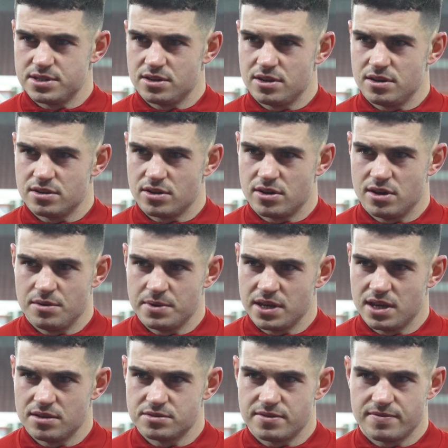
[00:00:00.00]
You know, I don't know how many
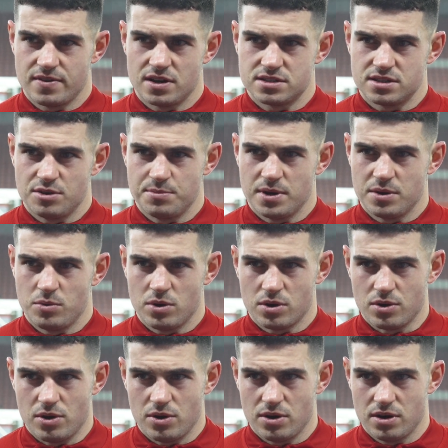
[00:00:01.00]
games we've lost now by one
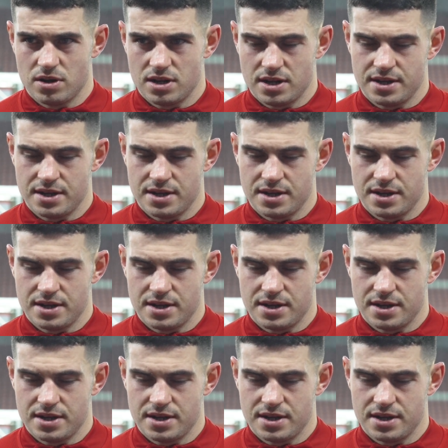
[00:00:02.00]
goal.